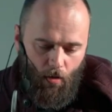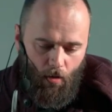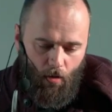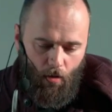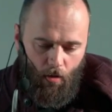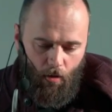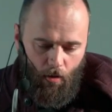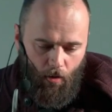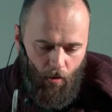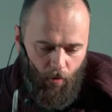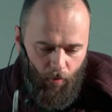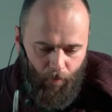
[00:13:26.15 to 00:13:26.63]

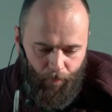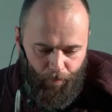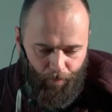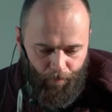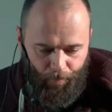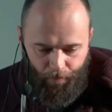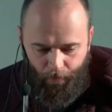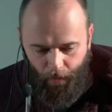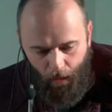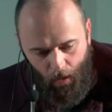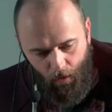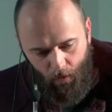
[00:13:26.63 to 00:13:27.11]
Um,
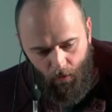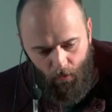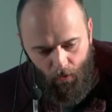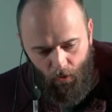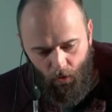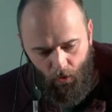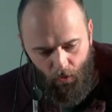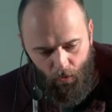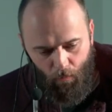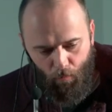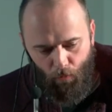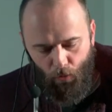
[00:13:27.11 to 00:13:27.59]
yeah, it
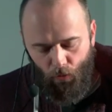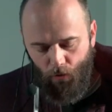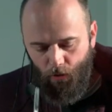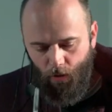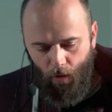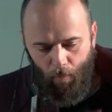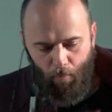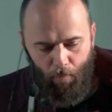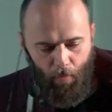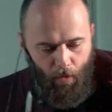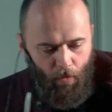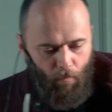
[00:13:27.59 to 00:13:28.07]
just
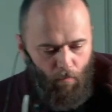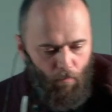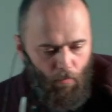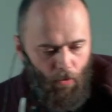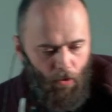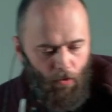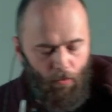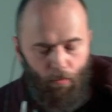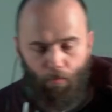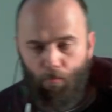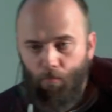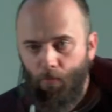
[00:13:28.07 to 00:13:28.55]
boots up and
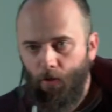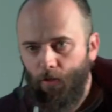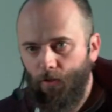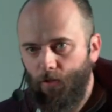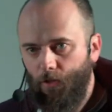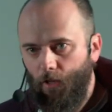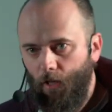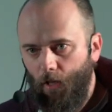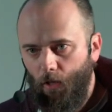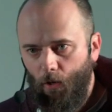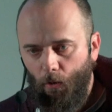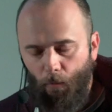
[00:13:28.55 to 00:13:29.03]
print,
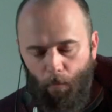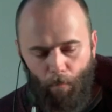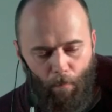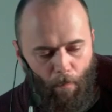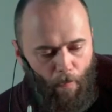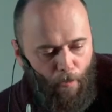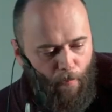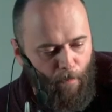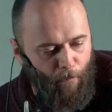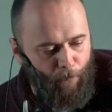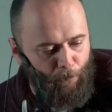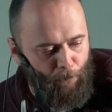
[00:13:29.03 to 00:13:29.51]
prints
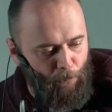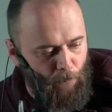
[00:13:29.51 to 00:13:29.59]
hello.